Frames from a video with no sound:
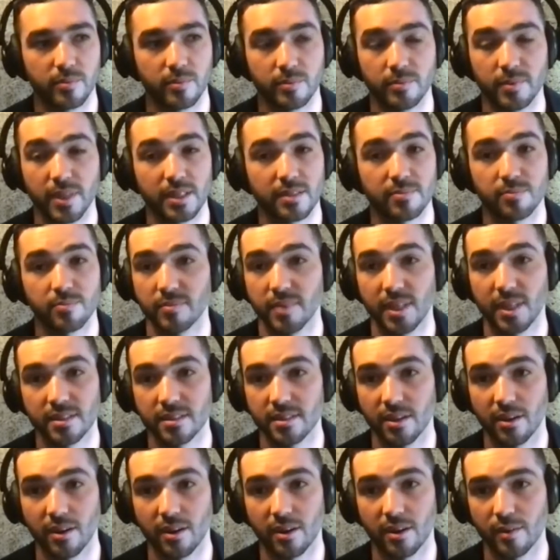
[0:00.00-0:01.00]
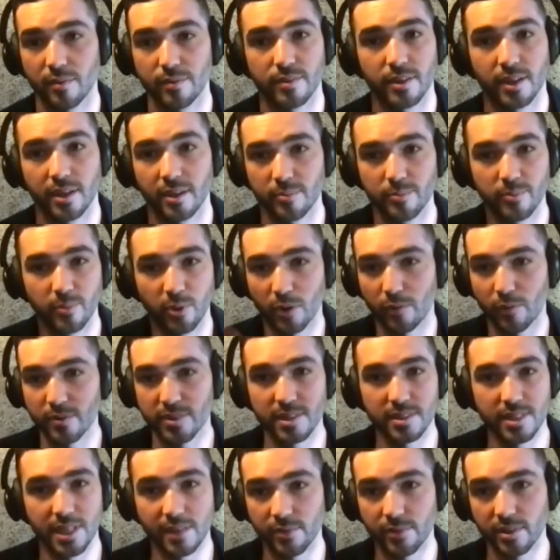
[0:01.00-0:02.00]
their staff, their
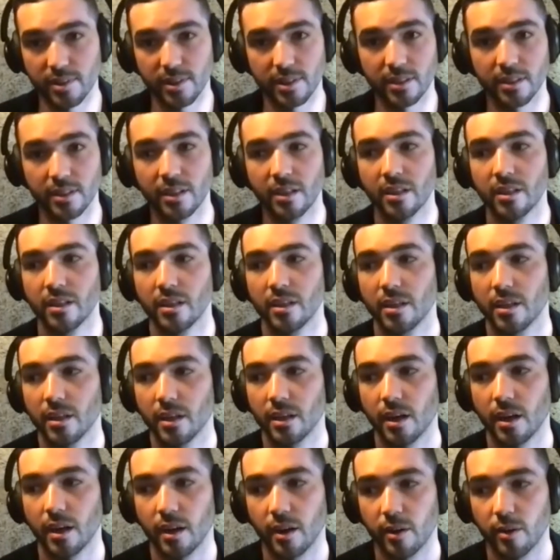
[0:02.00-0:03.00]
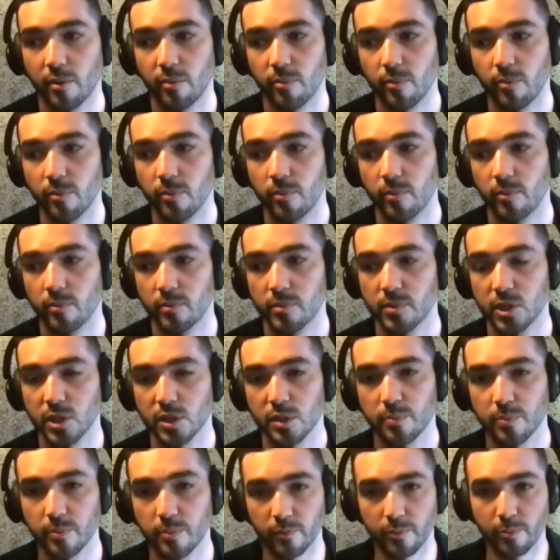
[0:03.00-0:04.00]
offices, everything,
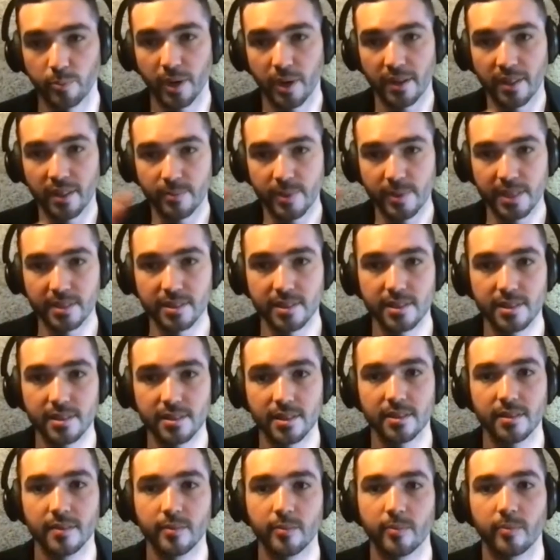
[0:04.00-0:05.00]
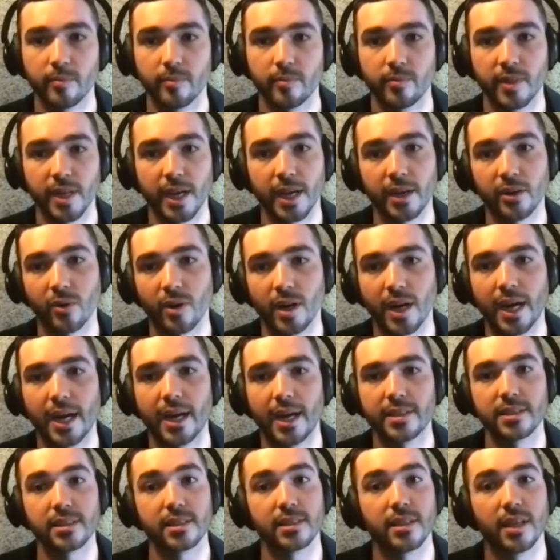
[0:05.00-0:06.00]
just by them existing, they're not
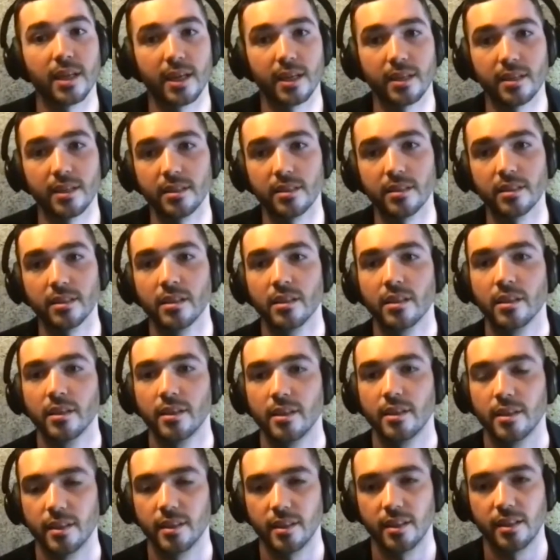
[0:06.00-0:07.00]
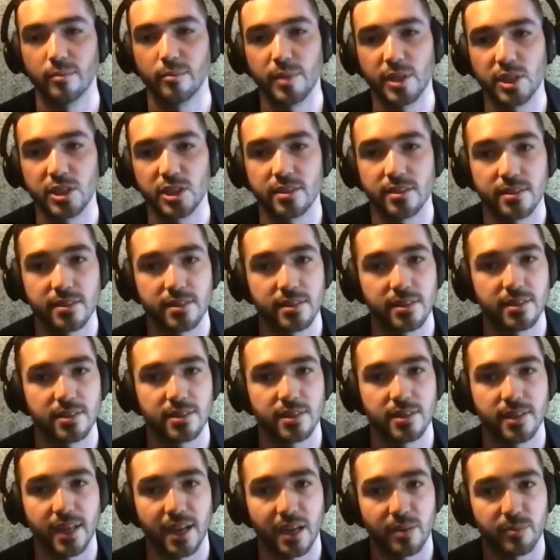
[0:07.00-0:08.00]
adding any emissions
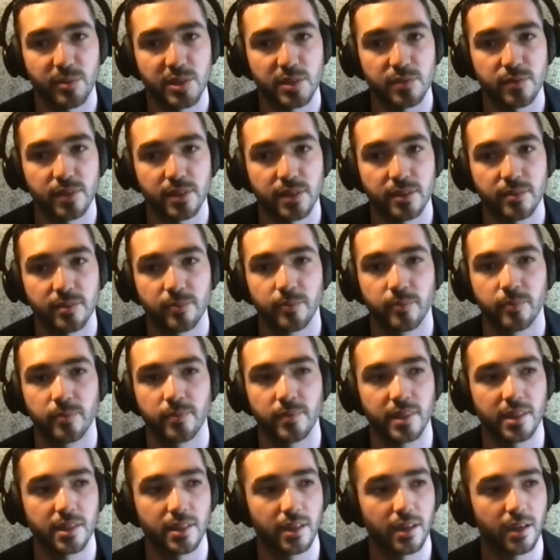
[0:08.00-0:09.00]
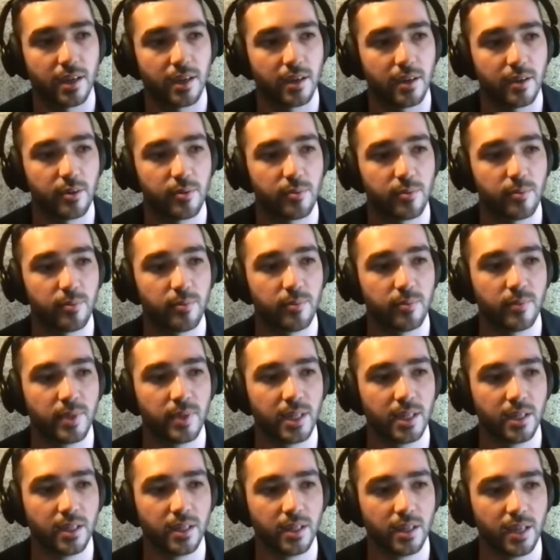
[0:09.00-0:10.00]
to the atmosphere. And
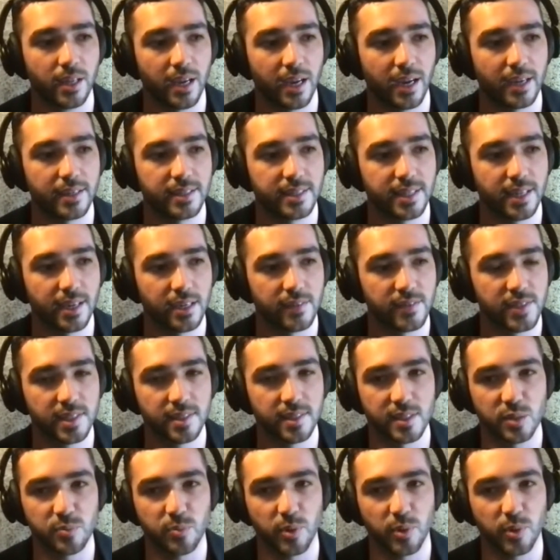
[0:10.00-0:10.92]
you've seen it